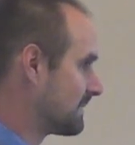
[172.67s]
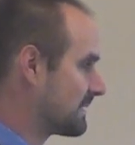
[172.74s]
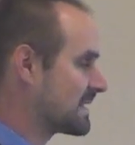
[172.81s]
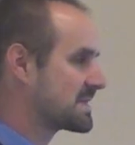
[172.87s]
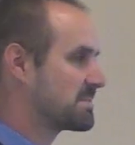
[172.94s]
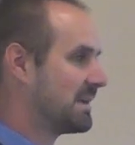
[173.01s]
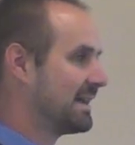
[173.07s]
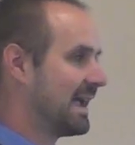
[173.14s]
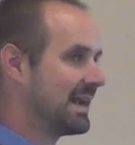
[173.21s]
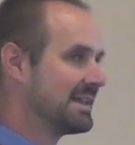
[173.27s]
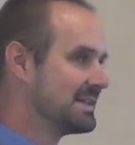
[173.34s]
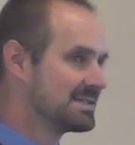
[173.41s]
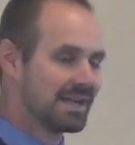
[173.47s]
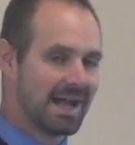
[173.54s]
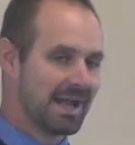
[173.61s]
Did they spend
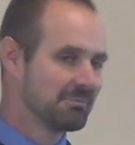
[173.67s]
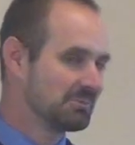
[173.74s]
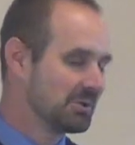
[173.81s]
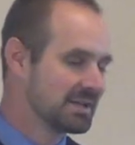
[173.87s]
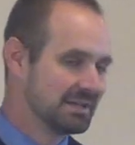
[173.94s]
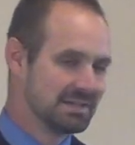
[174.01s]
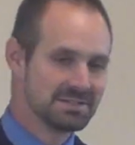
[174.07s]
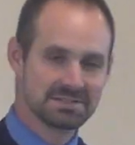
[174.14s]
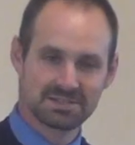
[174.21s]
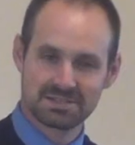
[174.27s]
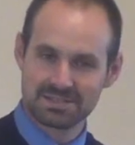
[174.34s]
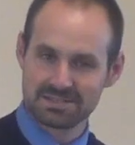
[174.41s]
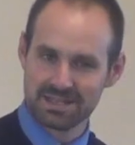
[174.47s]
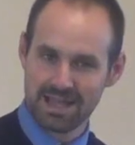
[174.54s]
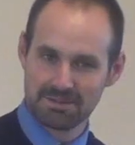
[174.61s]
any time looking into
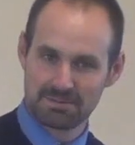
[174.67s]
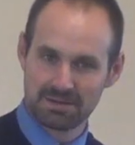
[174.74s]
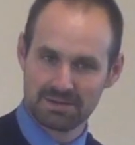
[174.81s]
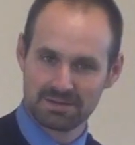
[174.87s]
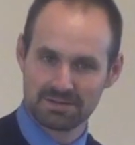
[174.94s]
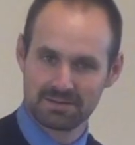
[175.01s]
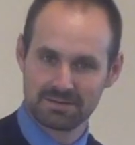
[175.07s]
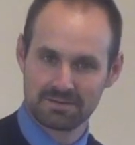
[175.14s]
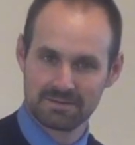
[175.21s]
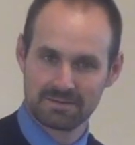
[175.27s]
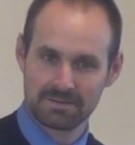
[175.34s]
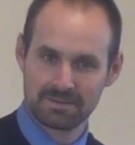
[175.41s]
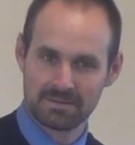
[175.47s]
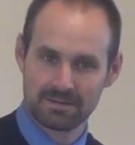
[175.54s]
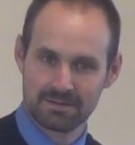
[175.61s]
this topic?
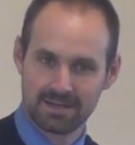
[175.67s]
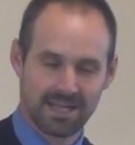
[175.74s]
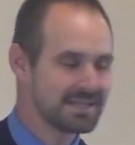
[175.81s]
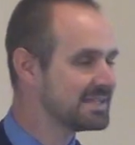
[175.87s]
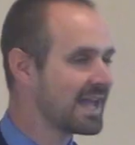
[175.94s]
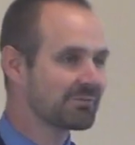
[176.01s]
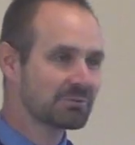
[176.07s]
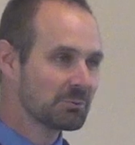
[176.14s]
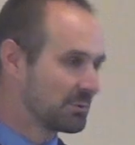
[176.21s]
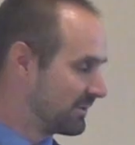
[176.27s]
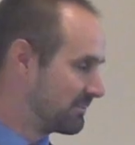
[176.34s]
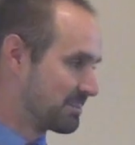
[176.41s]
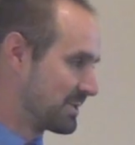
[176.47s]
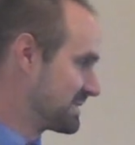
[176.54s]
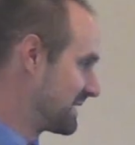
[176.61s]
I never would
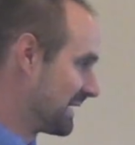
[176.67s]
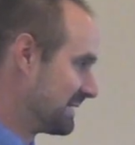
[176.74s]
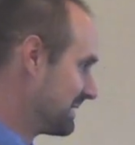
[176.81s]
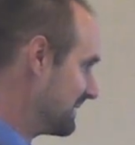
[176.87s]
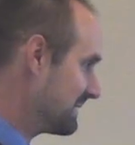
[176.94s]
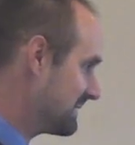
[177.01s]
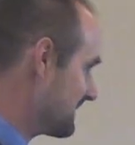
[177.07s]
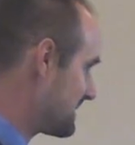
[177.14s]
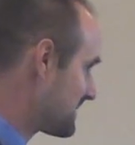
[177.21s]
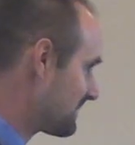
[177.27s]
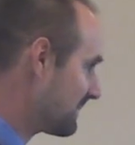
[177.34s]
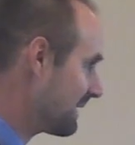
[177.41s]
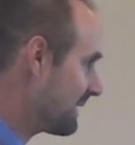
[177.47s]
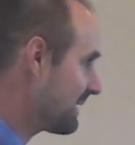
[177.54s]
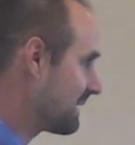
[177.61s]
have presented it this
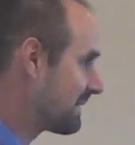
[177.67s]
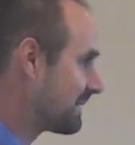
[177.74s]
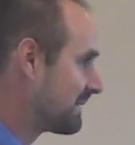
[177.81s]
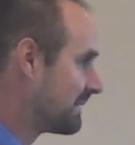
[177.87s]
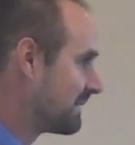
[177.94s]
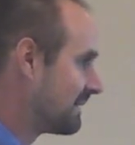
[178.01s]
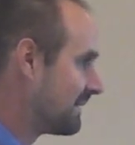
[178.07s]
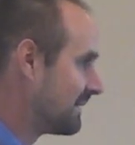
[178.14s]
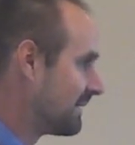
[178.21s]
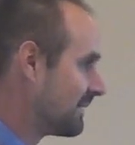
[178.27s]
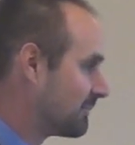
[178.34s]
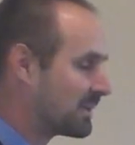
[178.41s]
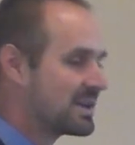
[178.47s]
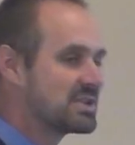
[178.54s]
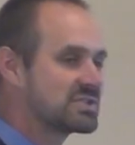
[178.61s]
way.
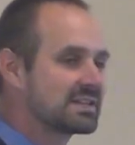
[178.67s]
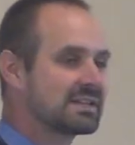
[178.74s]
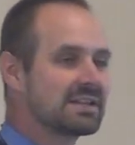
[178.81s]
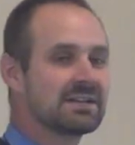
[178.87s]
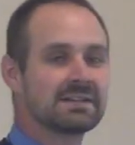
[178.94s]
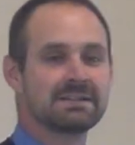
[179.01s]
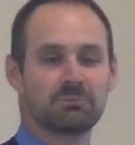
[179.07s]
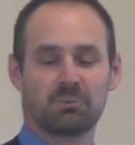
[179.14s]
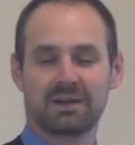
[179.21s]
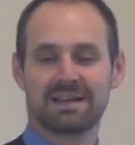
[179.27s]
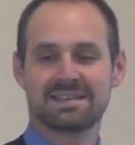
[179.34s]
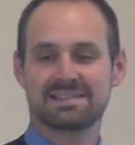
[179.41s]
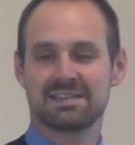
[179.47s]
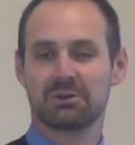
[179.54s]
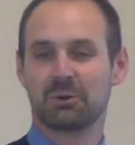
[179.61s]
When is
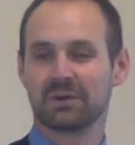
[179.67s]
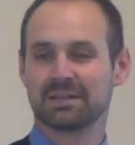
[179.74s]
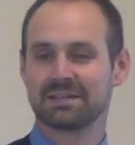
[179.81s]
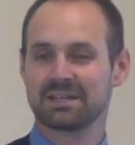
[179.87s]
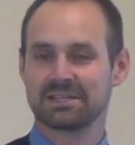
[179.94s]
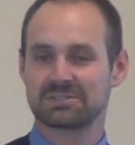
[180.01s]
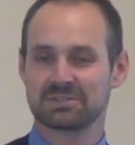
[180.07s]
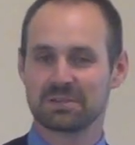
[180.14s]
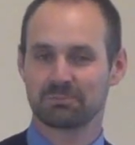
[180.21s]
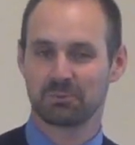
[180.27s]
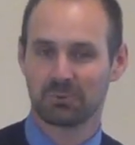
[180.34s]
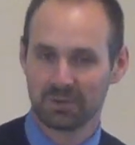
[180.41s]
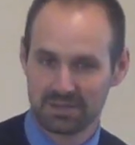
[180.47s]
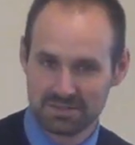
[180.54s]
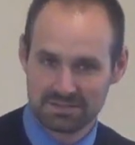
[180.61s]
he going to get to the
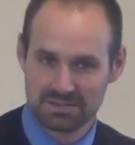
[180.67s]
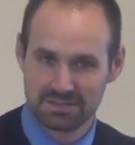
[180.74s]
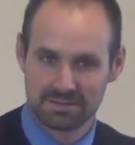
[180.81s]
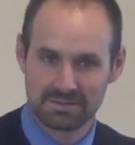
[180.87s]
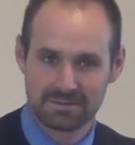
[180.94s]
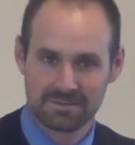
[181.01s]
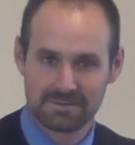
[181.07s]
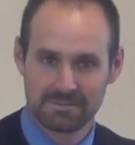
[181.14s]
point?